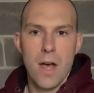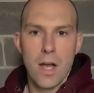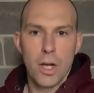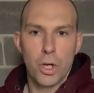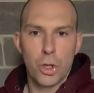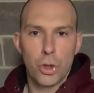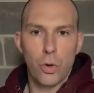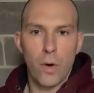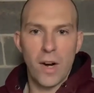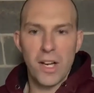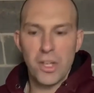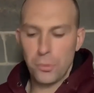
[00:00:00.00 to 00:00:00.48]

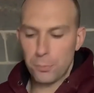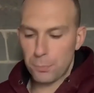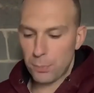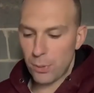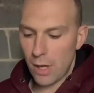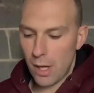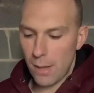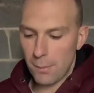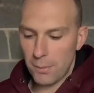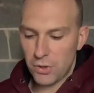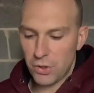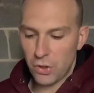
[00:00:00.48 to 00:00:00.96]
Christ
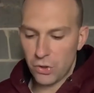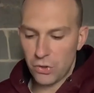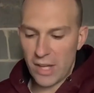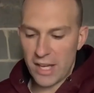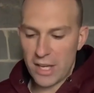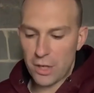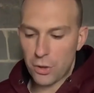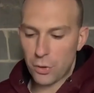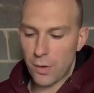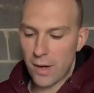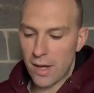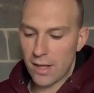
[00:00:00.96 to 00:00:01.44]
promises
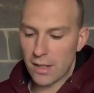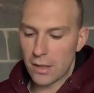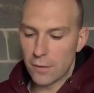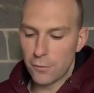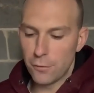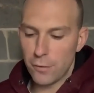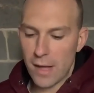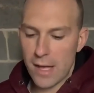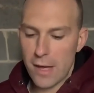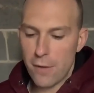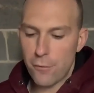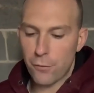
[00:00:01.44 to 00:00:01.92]
a crown
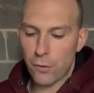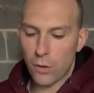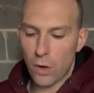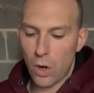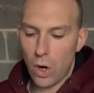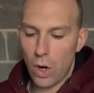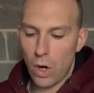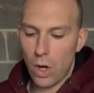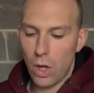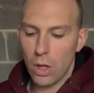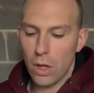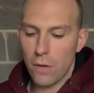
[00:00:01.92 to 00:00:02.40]
of life for
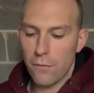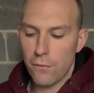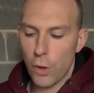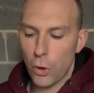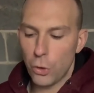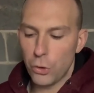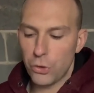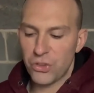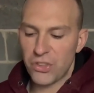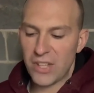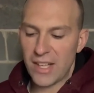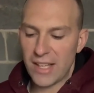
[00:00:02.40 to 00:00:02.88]
all of
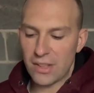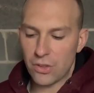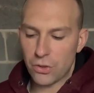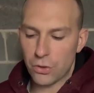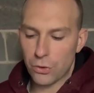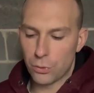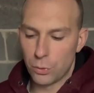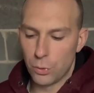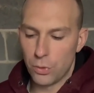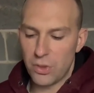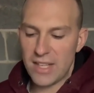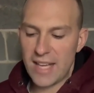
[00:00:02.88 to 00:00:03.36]
those saints
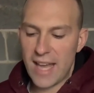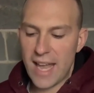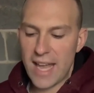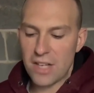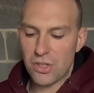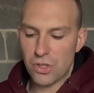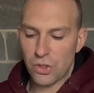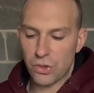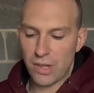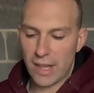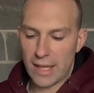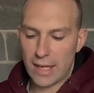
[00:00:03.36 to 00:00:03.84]
through the
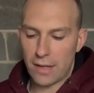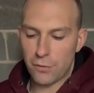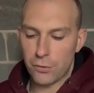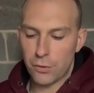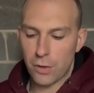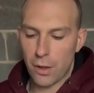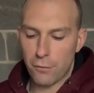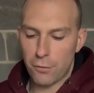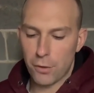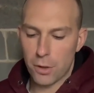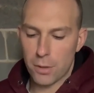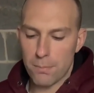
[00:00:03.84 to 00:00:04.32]
ages that have
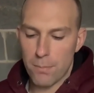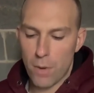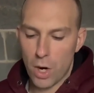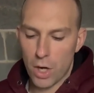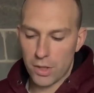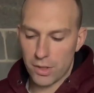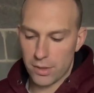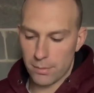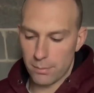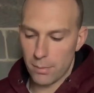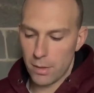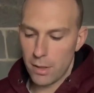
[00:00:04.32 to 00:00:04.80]
suffered
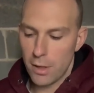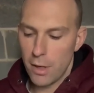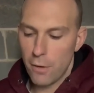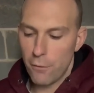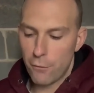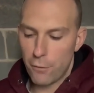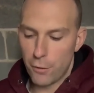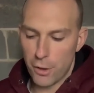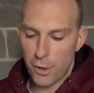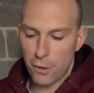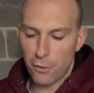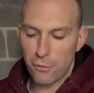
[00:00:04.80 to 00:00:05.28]
martyrdom
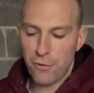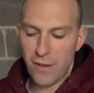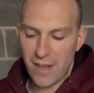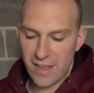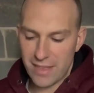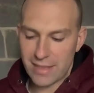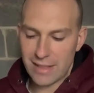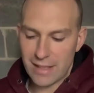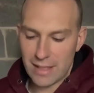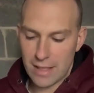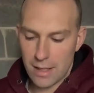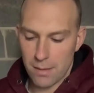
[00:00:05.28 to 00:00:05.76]
for their
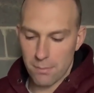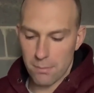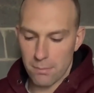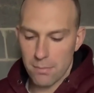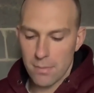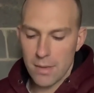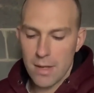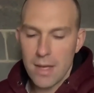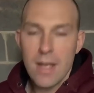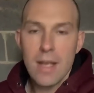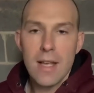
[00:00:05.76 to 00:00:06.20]
faith in him.